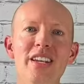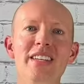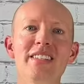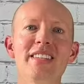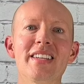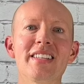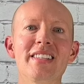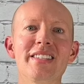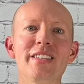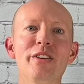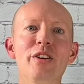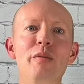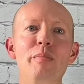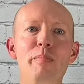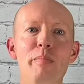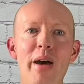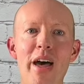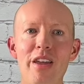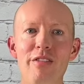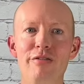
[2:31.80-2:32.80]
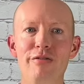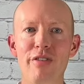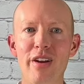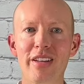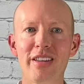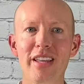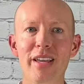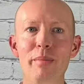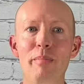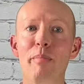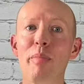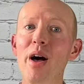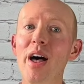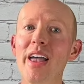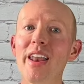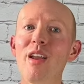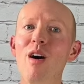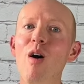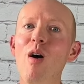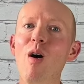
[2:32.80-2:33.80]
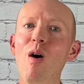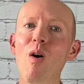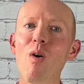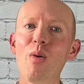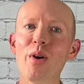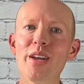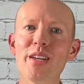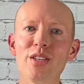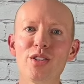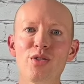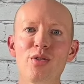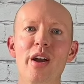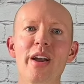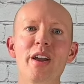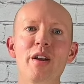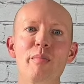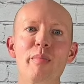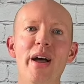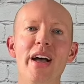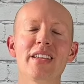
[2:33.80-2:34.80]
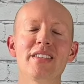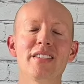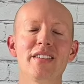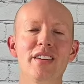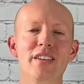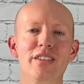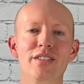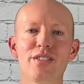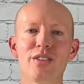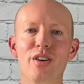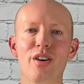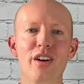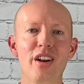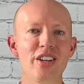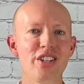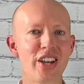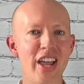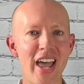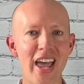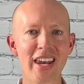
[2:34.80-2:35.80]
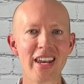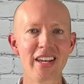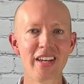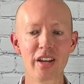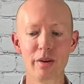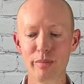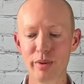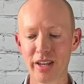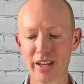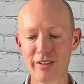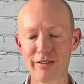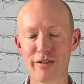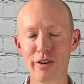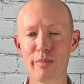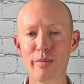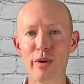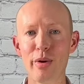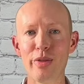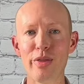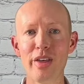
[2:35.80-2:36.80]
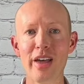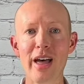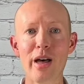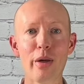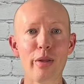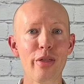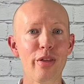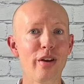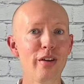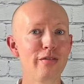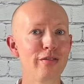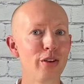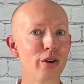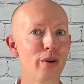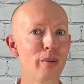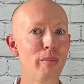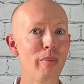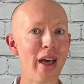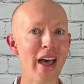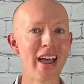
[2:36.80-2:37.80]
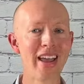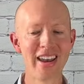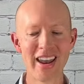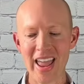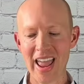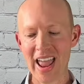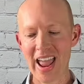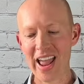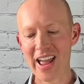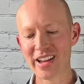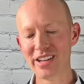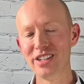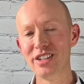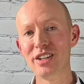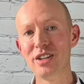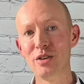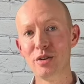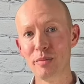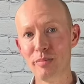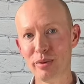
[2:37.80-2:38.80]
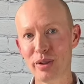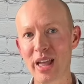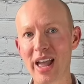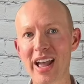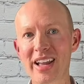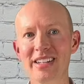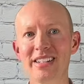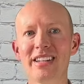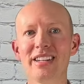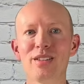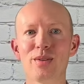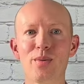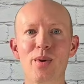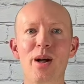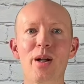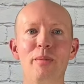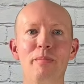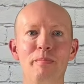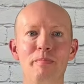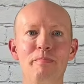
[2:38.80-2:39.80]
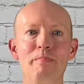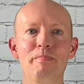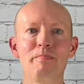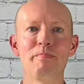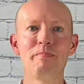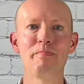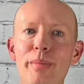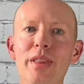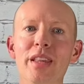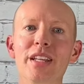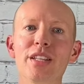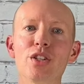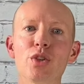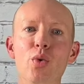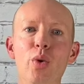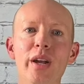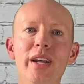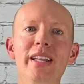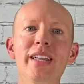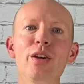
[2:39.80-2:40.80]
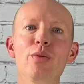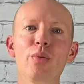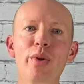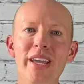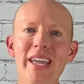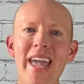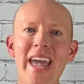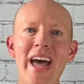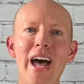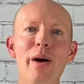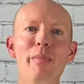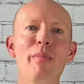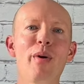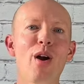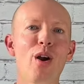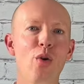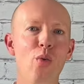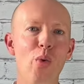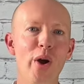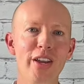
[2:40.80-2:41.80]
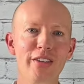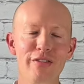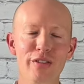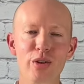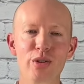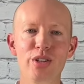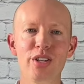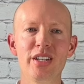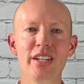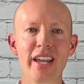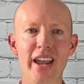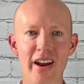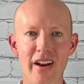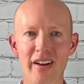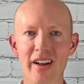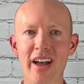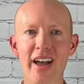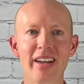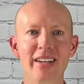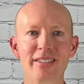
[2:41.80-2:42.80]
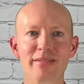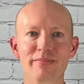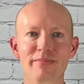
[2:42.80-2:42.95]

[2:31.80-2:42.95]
is considered pet-friendly, but always try your best to discourage any nibbling for both the health of your pet and your plant as well. Let's quickly recap our White Fusion care guide.